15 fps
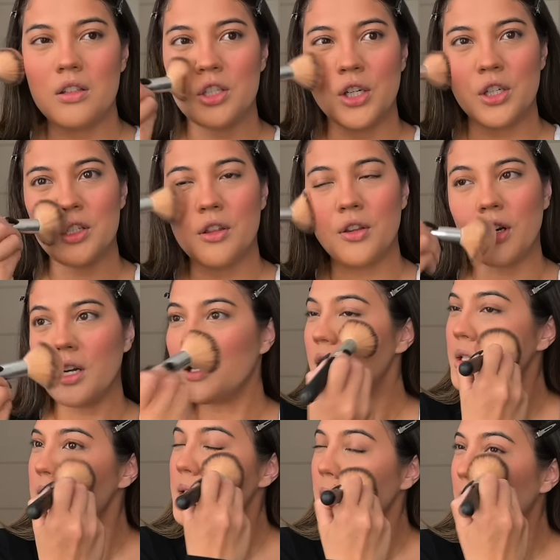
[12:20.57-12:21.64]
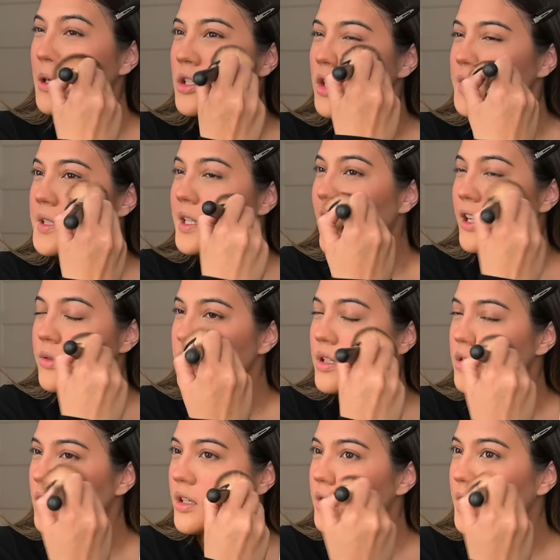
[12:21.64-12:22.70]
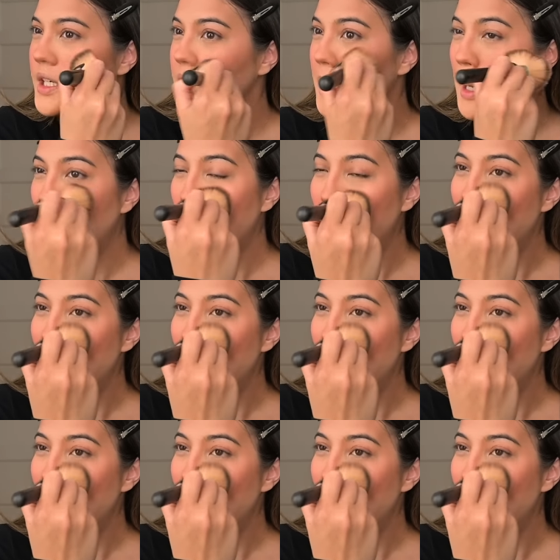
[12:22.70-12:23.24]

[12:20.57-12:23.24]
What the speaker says: turned 30 this year. She's the last one to turn 30.